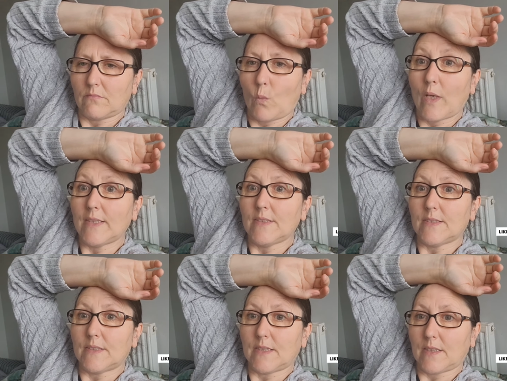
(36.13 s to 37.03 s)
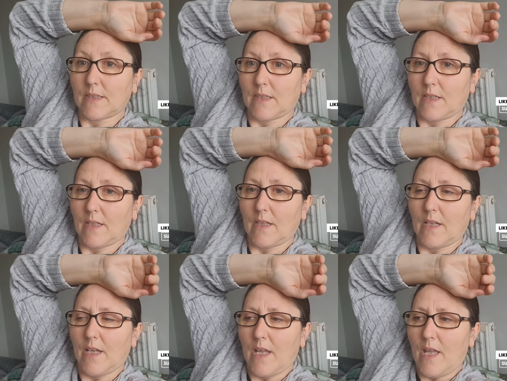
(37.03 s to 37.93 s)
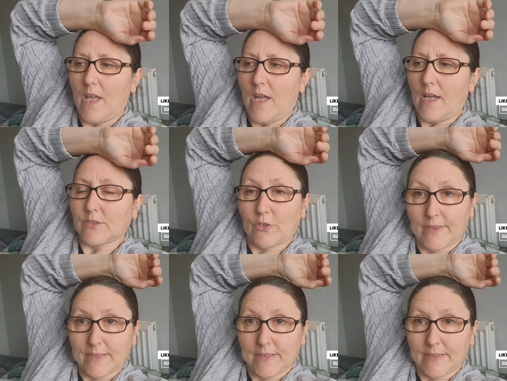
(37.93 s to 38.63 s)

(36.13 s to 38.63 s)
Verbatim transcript: Wednesday. Sorry I